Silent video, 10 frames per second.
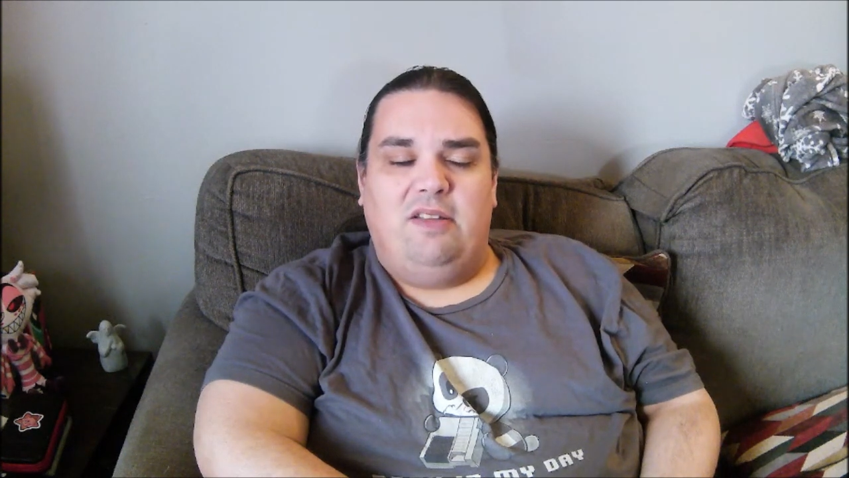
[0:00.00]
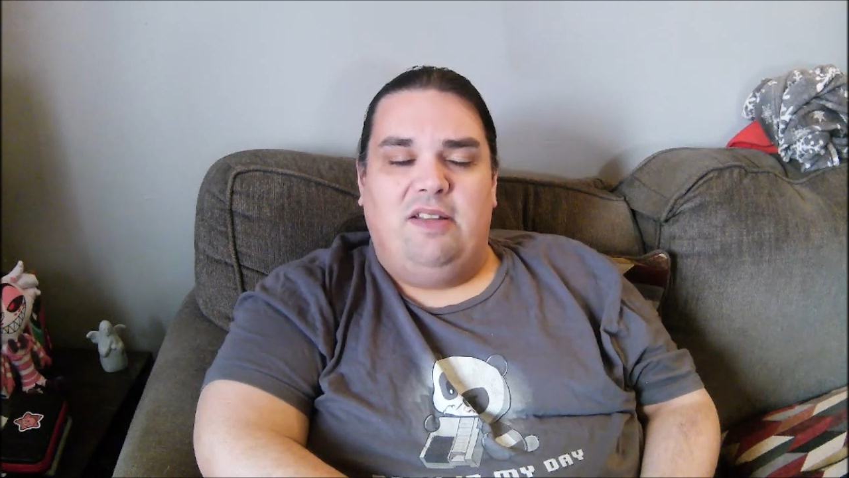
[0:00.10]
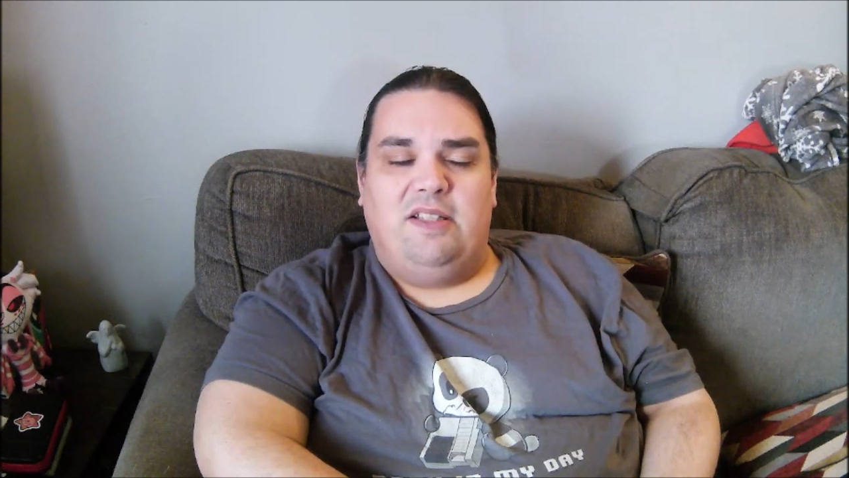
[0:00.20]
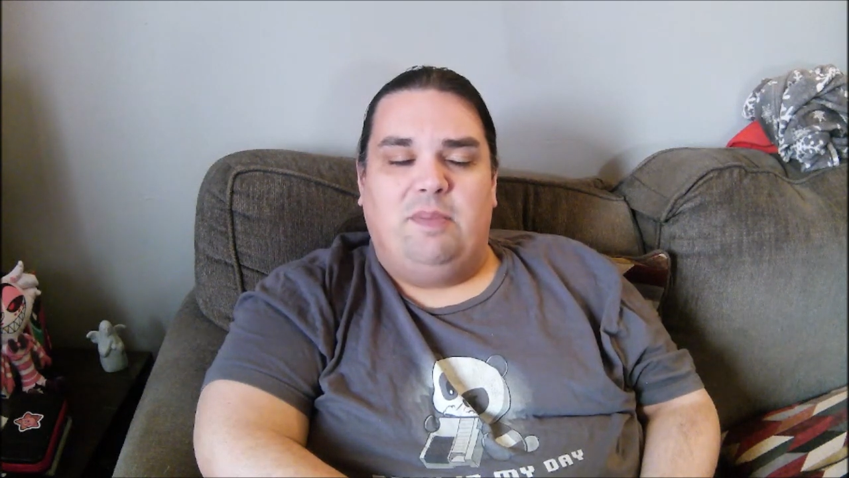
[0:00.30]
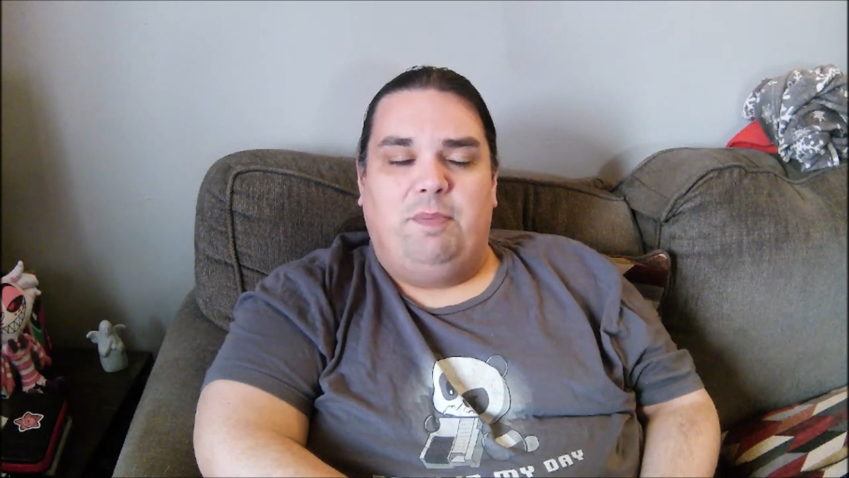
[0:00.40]

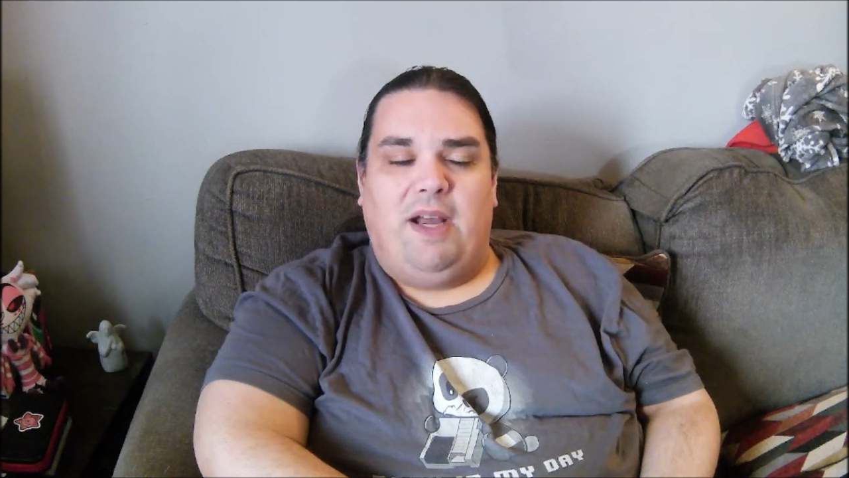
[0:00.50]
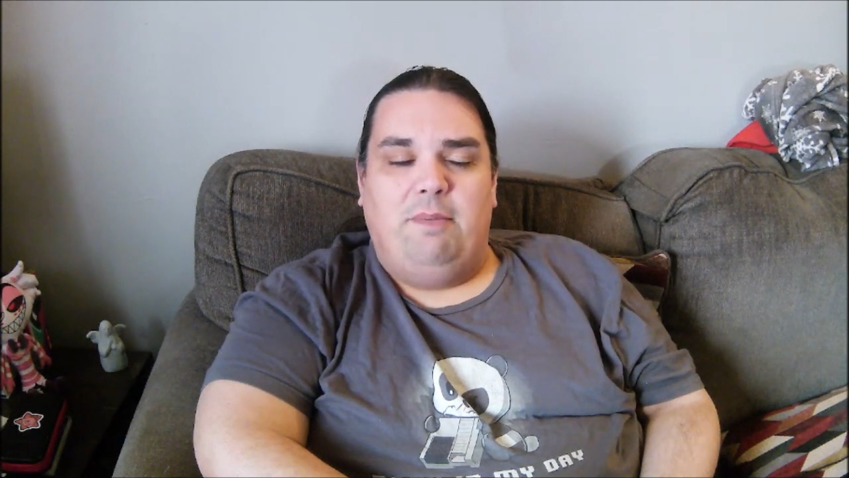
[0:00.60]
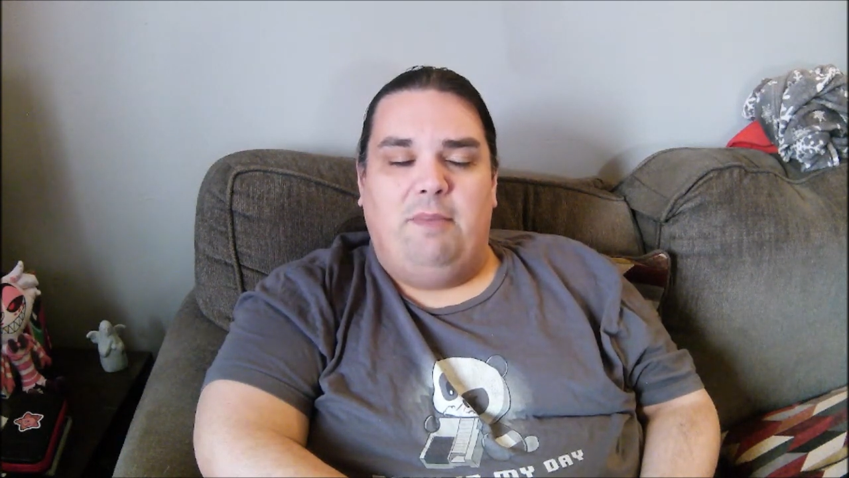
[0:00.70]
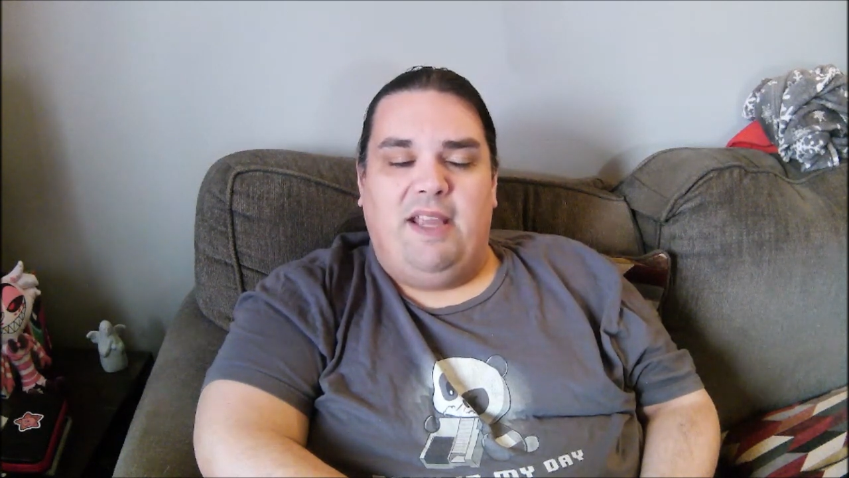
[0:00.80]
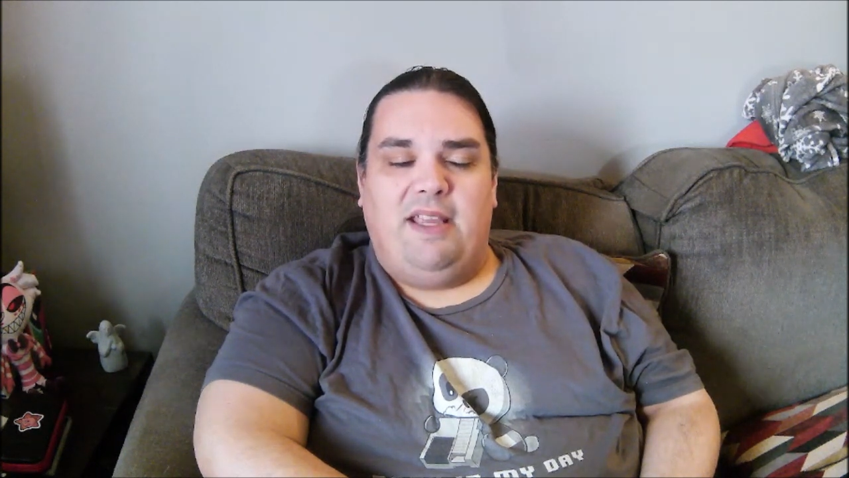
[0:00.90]
this by
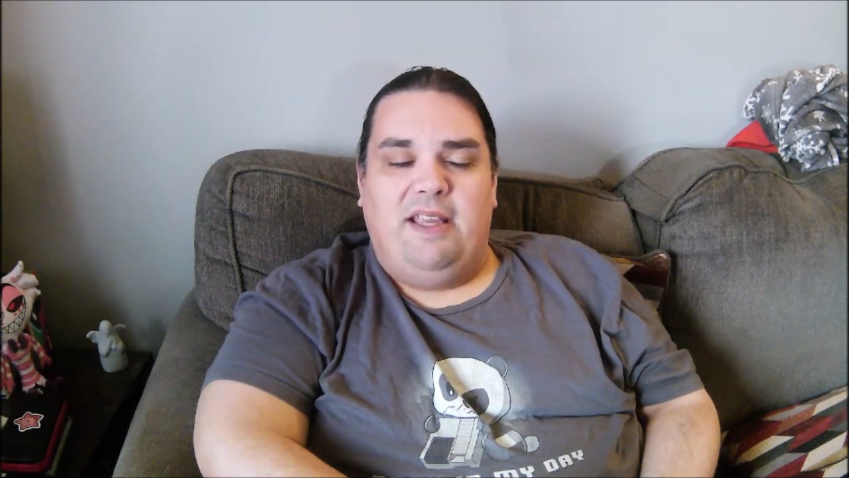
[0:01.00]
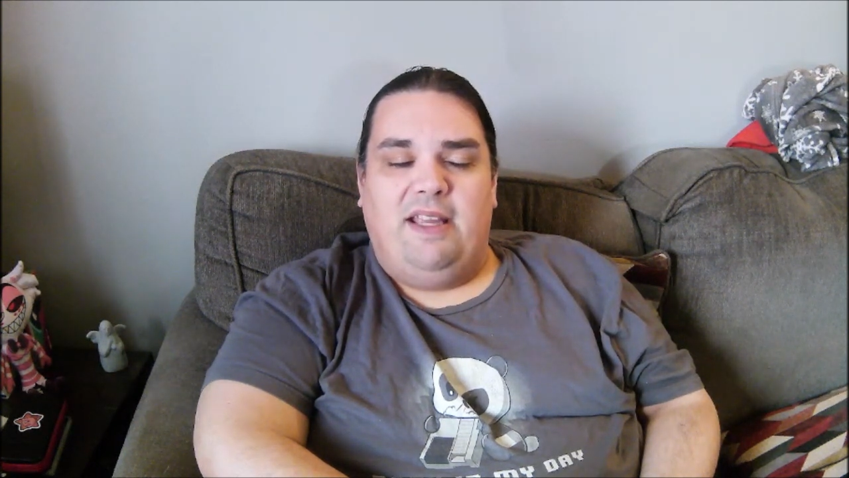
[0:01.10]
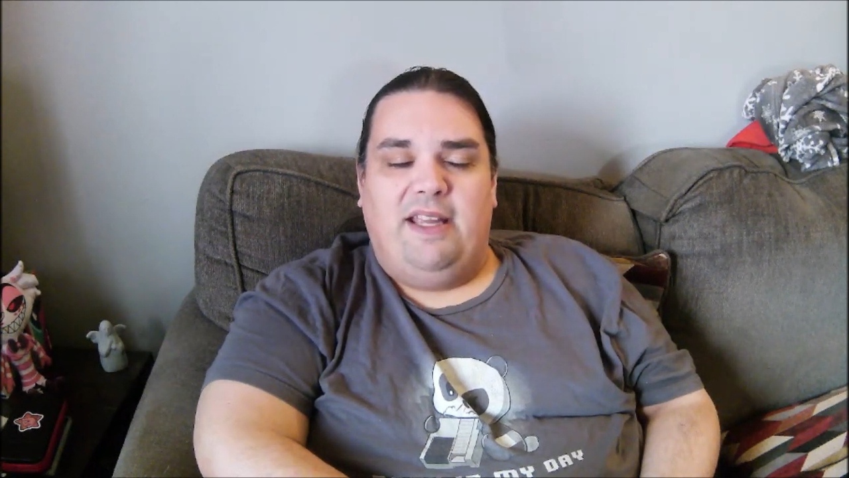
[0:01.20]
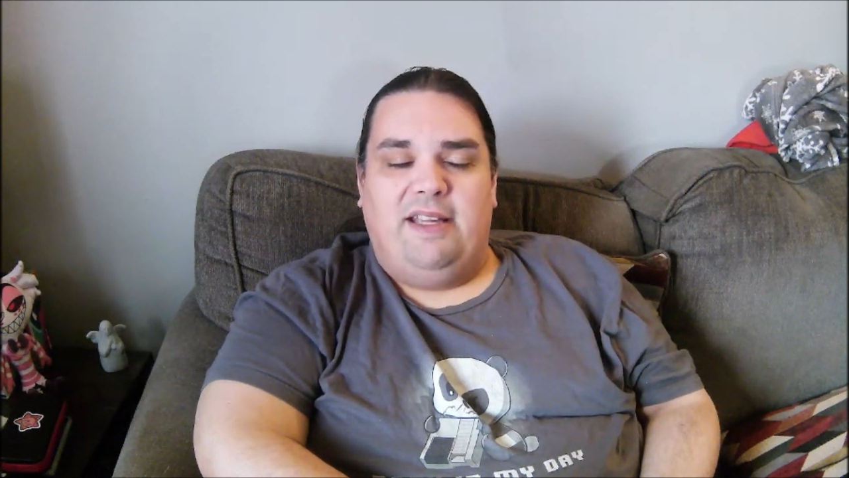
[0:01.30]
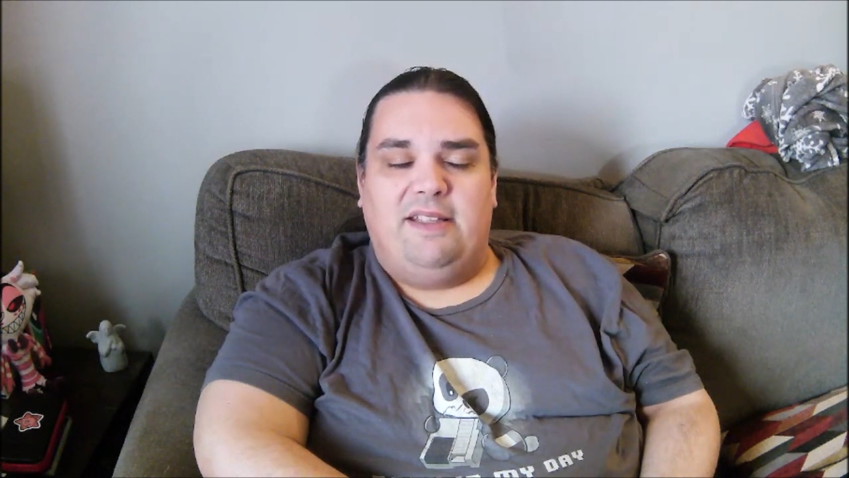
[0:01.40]
making
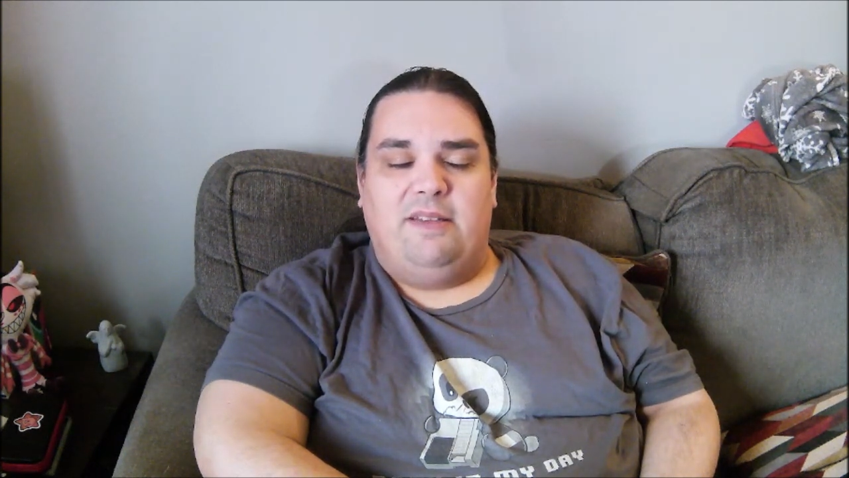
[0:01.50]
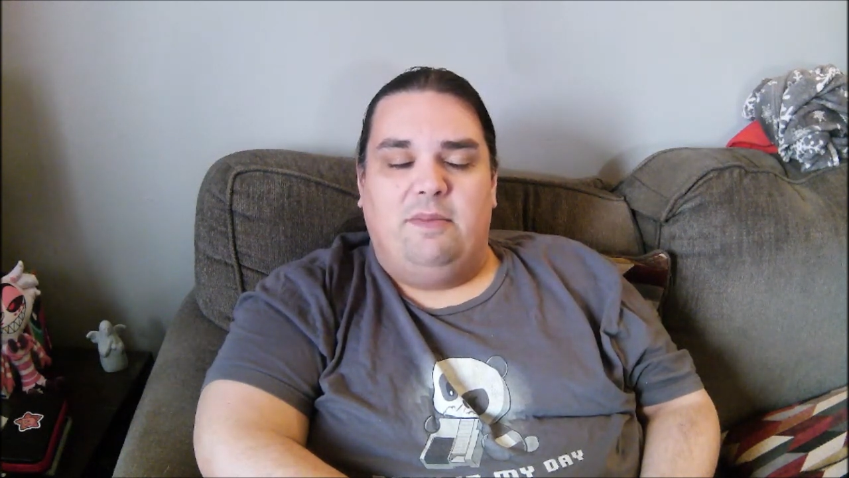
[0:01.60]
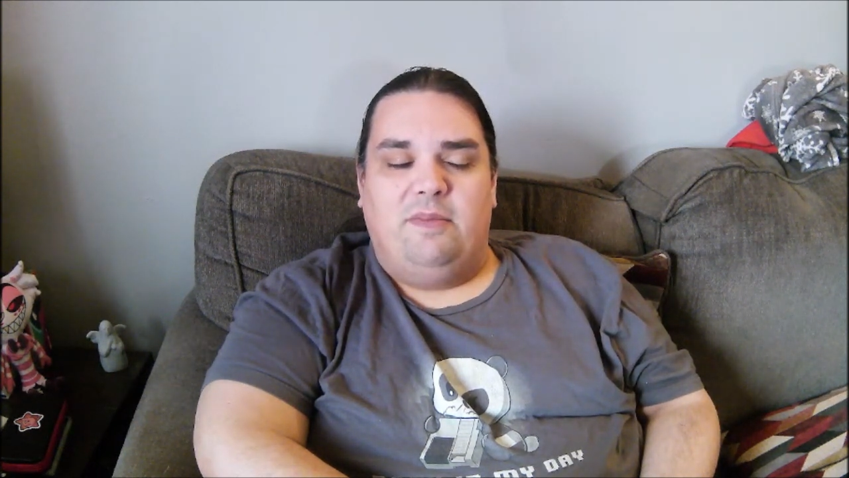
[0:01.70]
it